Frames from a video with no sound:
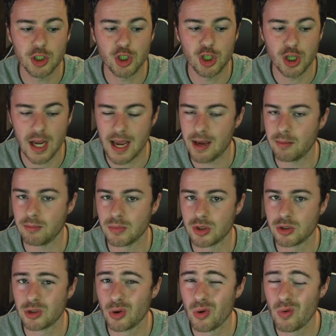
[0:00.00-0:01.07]
gems.
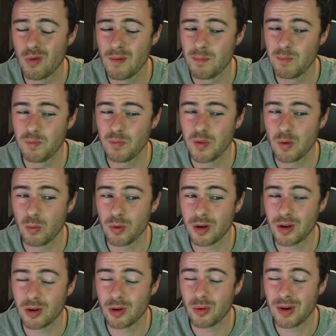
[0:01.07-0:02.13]
So we're
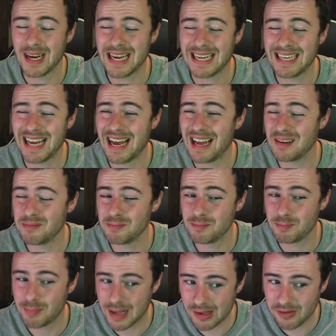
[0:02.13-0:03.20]
going to go ahead and
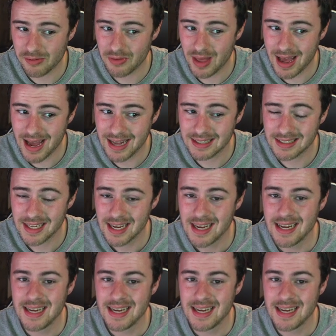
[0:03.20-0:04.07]
build that.